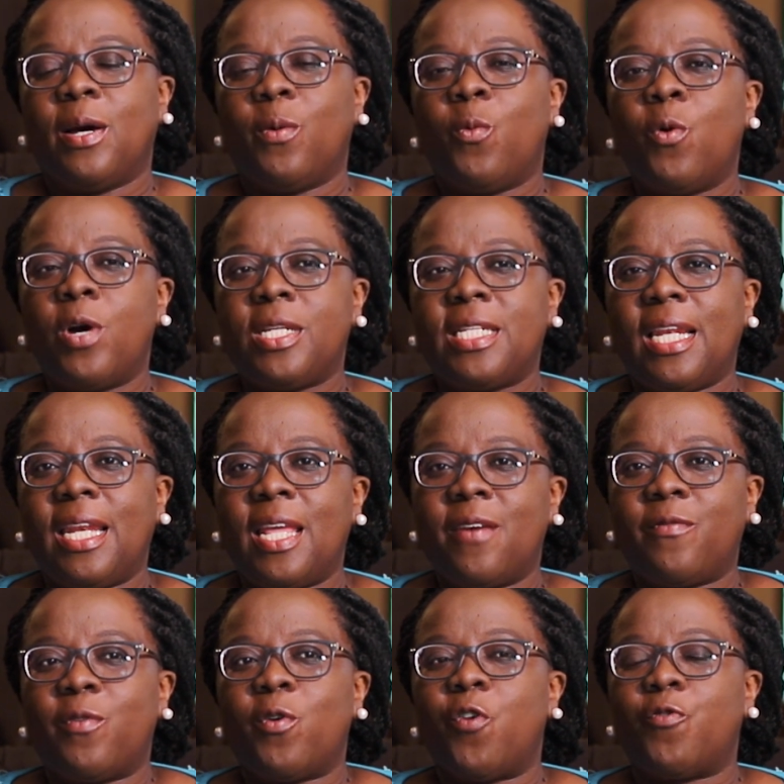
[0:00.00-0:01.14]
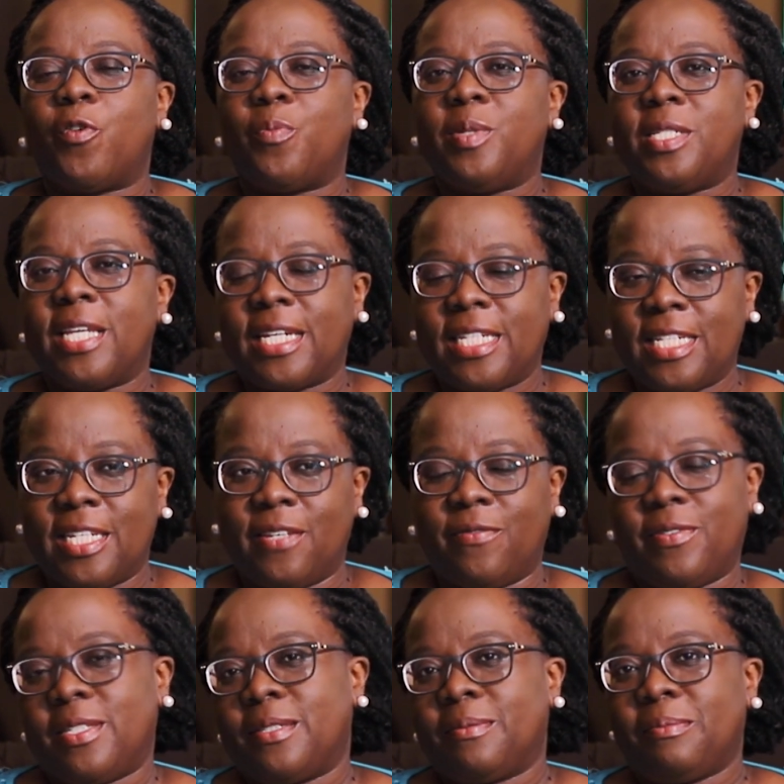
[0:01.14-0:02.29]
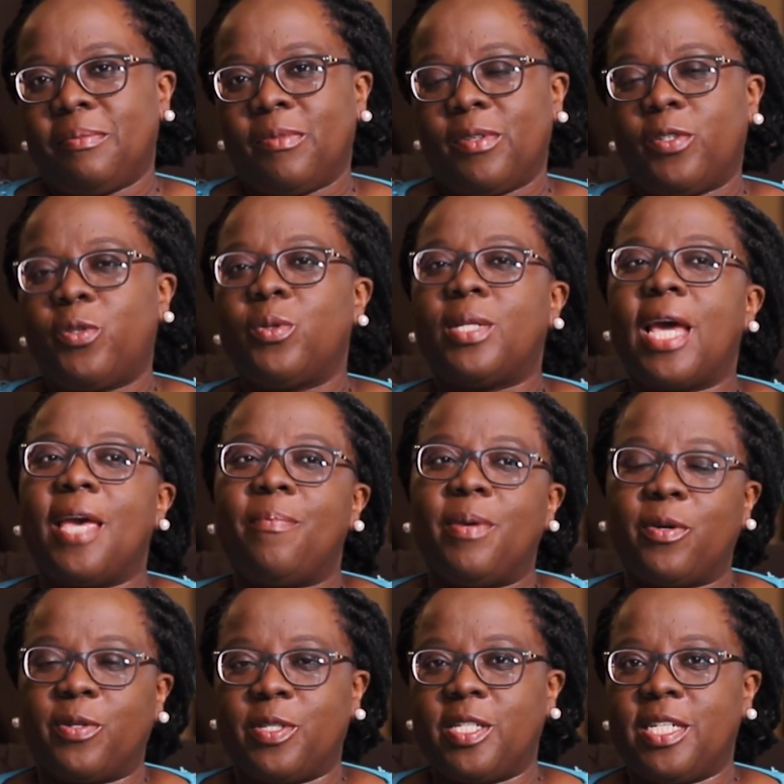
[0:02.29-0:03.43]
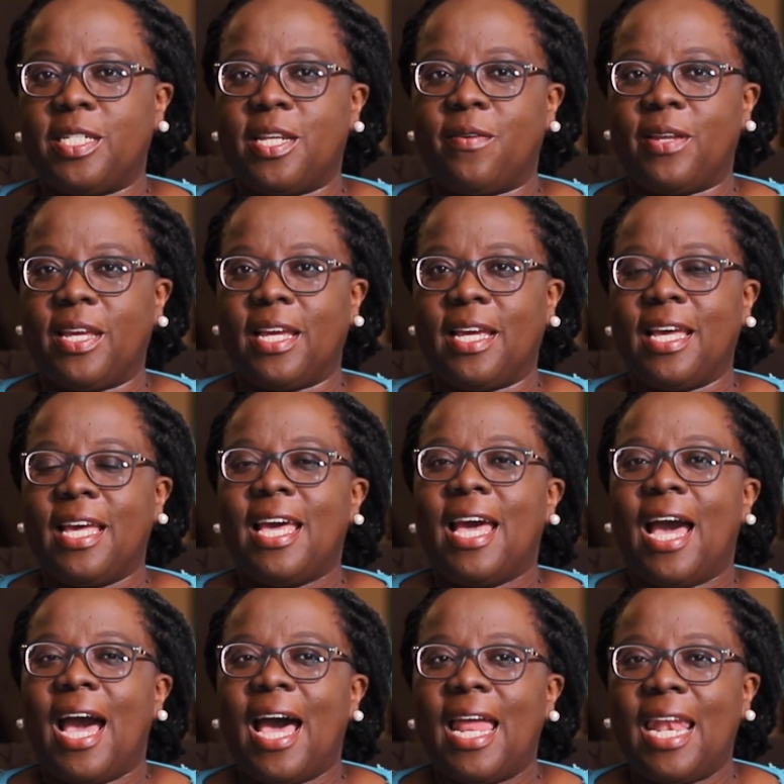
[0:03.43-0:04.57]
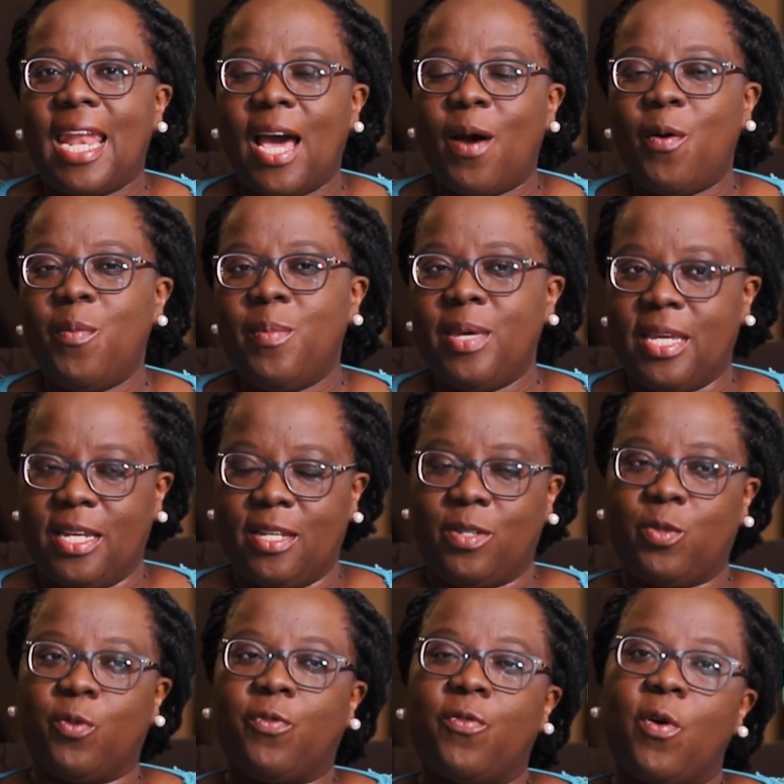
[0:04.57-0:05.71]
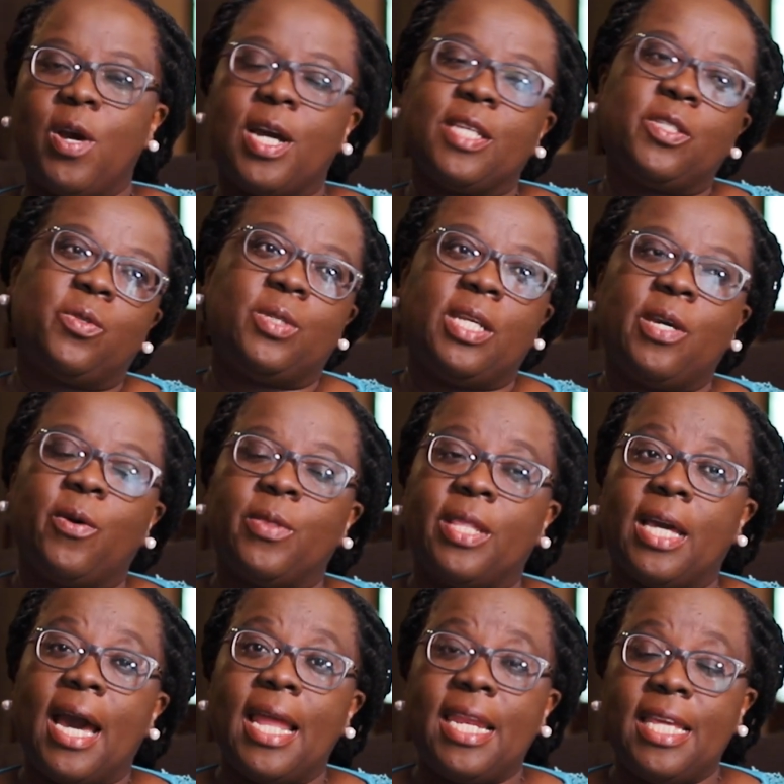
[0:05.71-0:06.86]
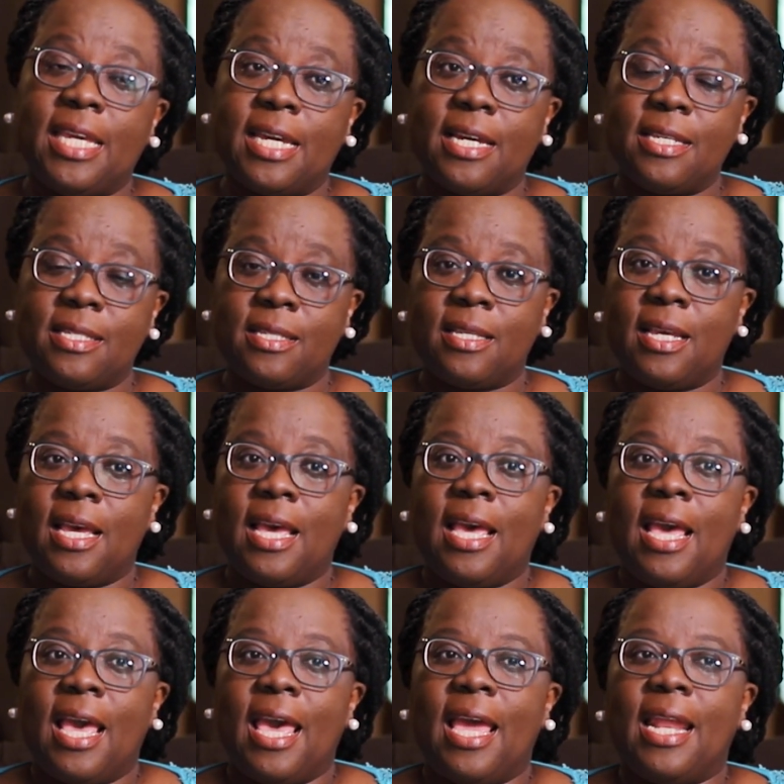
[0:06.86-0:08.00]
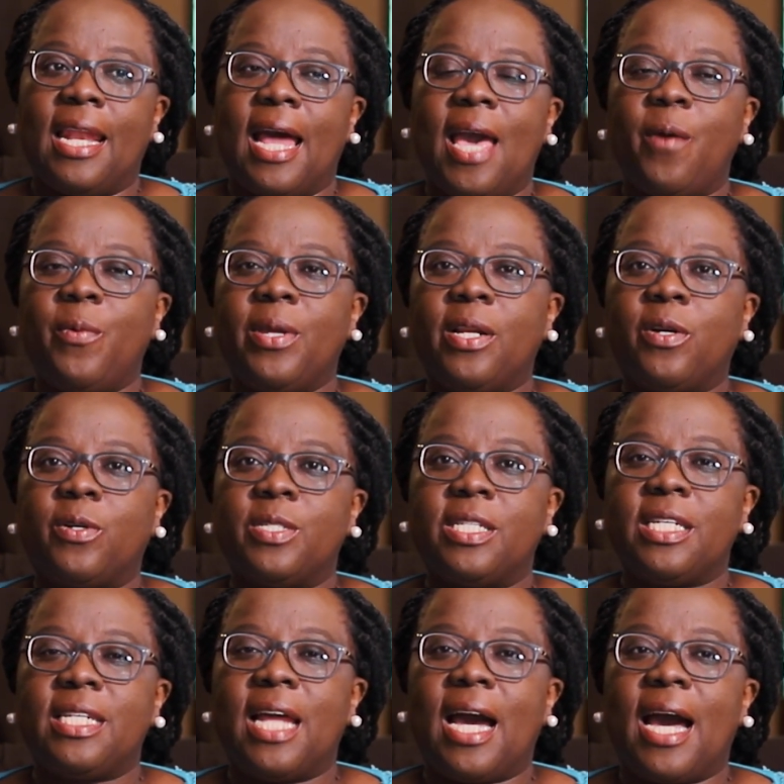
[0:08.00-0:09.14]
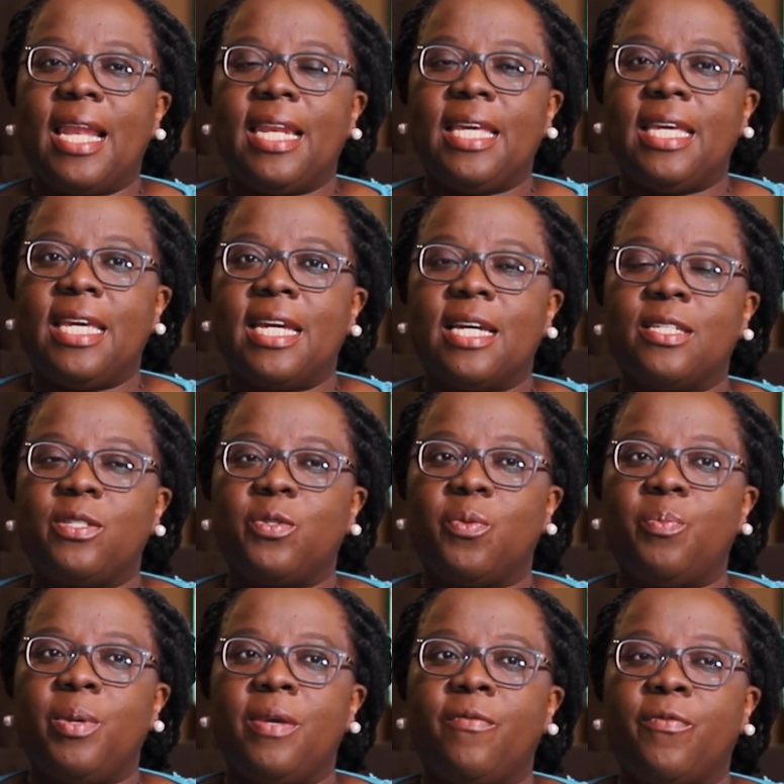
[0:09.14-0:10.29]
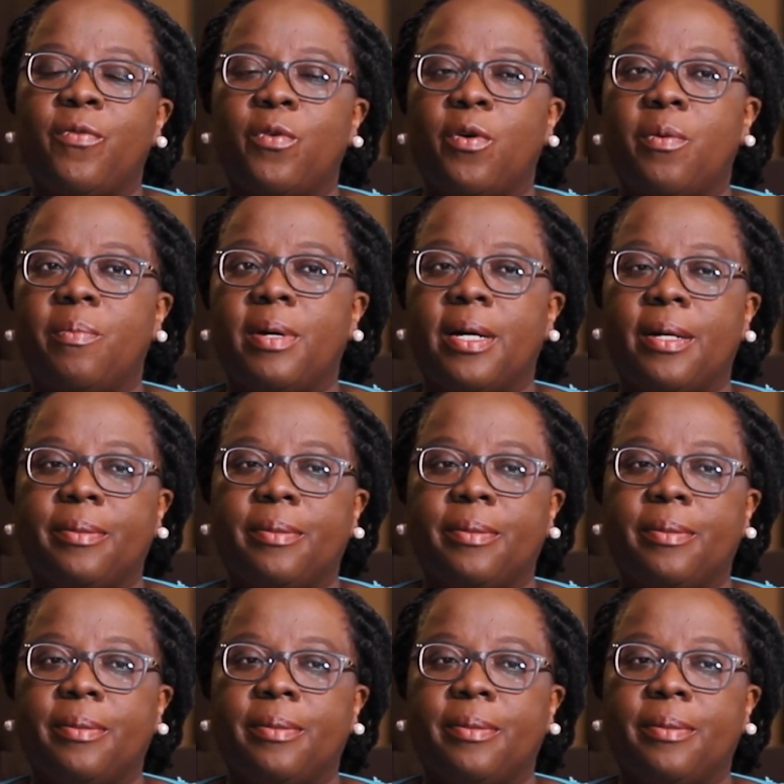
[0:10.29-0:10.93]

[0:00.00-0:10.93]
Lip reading: what level of objectives should I be considering? Allow me to focus today on the early years, and I will consider early years to be from